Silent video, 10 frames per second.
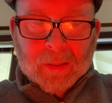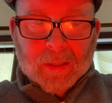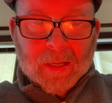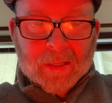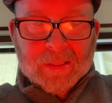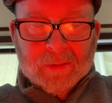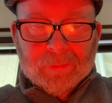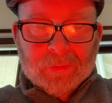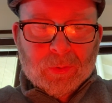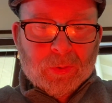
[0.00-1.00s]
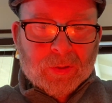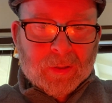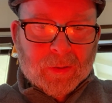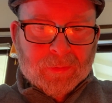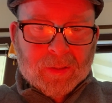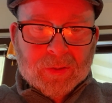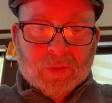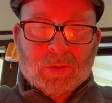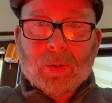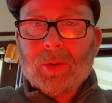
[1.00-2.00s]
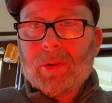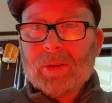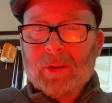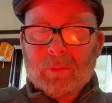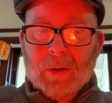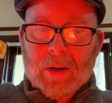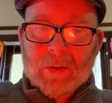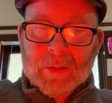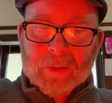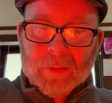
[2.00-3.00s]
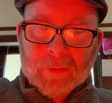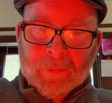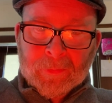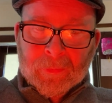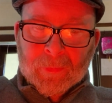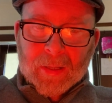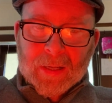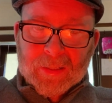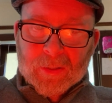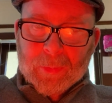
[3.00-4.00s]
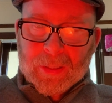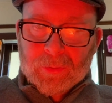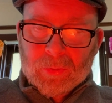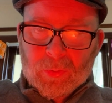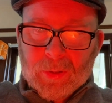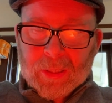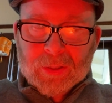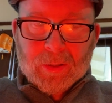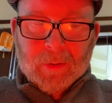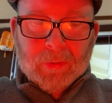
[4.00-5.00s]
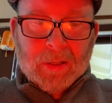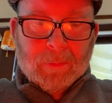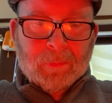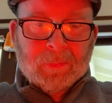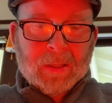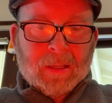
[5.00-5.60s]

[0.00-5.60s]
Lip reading: and his infusion of such dearth and rareness as to make true diction of him,